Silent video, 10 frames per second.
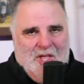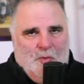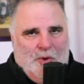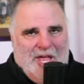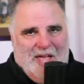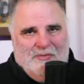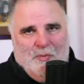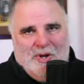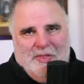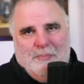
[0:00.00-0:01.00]
We have
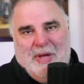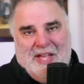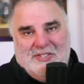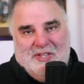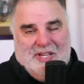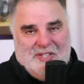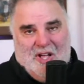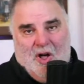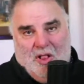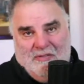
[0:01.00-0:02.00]
one of the best. He's a
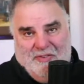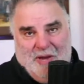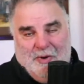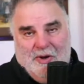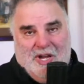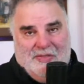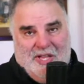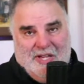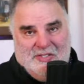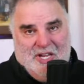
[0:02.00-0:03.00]
Hall of Famer at
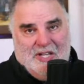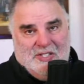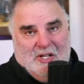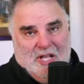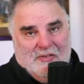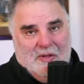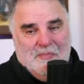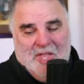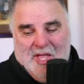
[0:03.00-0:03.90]
the ACHL level.